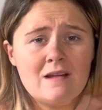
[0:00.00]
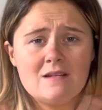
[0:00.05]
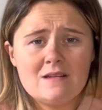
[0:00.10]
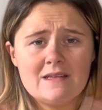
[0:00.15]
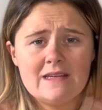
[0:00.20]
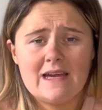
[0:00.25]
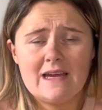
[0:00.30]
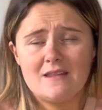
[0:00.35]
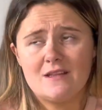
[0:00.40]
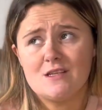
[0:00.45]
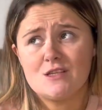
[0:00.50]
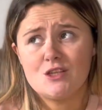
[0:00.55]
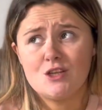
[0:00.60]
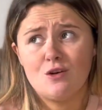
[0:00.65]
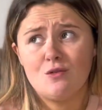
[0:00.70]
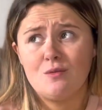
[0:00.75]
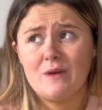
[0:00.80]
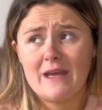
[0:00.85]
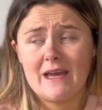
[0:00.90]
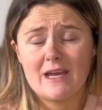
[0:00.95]
yeah, there's
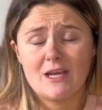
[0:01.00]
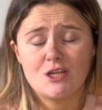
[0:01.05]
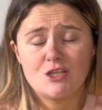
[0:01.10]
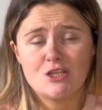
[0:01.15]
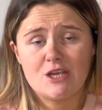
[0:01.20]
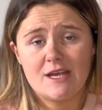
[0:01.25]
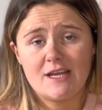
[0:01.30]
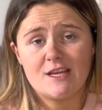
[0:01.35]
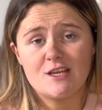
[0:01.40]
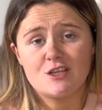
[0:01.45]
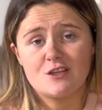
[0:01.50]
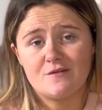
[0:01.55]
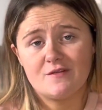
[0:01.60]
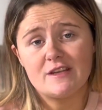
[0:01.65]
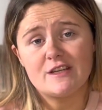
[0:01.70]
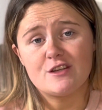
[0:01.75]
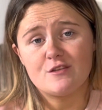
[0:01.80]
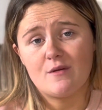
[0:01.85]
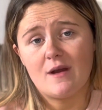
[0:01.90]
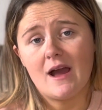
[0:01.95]
no way I could change the
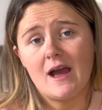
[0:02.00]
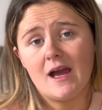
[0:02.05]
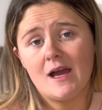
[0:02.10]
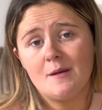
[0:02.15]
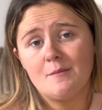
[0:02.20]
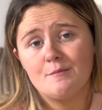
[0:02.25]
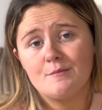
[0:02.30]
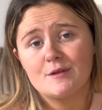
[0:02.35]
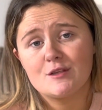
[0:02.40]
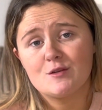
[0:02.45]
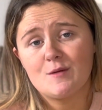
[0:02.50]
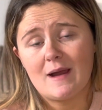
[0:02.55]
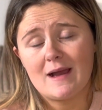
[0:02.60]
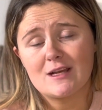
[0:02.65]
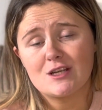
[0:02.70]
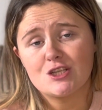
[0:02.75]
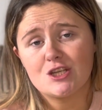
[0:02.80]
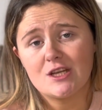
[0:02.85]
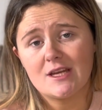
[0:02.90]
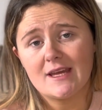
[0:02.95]
video up to
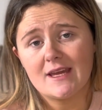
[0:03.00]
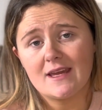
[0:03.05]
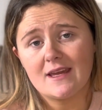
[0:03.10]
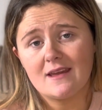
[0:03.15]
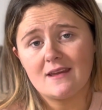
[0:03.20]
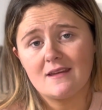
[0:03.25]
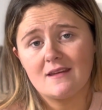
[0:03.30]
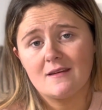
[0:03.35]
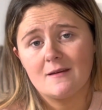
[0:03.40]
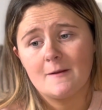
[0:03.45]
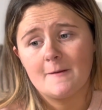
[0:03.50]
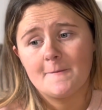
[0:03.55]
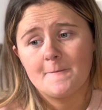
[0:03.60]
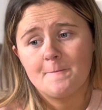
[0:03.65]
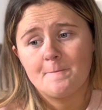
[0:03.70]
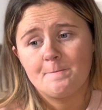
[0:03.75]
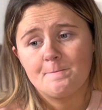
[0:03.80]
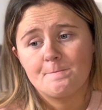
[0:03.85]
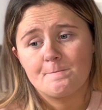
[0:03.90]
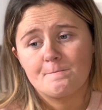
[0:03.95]
actually
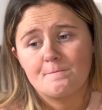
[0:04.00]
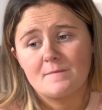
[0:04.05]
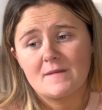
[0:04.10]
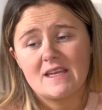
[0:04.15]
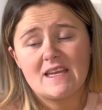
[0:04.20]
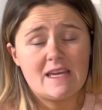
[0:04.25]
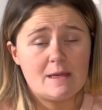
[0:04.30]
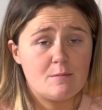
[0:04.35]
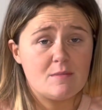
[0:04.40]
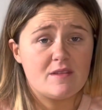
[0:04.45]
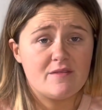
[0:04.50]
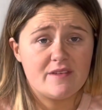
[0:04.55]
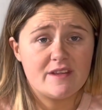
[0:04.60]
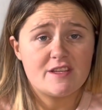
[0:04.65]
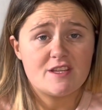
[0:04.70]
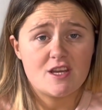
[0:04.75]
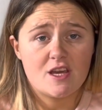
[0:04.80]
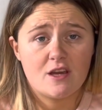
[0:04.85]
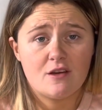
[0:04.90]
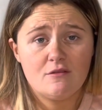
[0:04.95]
keep the
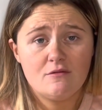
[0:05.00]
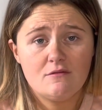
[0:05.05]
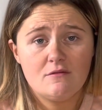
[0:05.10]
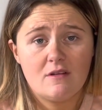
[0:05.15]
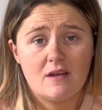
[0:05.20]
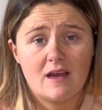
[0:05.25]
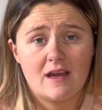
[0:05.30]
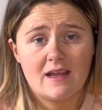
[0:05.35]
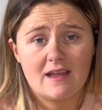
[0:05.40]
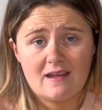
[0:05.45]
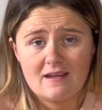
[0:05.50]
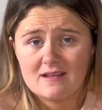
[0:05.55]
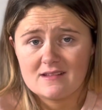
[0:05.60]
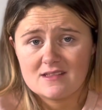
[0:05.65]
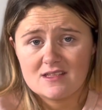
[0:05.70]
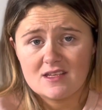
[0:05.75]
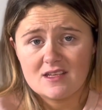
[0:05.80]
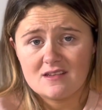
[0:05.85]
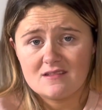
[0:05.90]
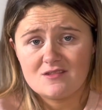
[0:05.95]
video. I had
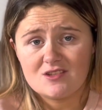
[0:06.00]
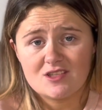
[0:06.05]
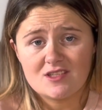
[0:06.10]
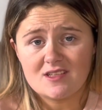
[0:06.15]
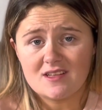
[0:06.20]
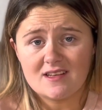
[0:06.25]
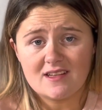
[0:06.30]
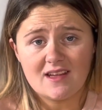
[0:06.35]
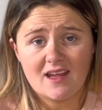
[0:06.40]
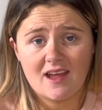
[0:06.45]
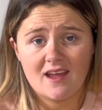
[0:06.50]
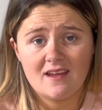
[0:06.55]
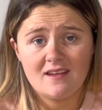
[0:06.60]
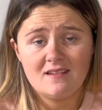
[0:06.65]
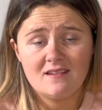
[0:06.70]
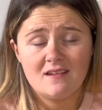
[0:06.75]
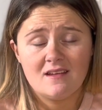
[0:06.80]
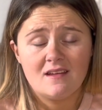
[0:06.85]
to just delete it.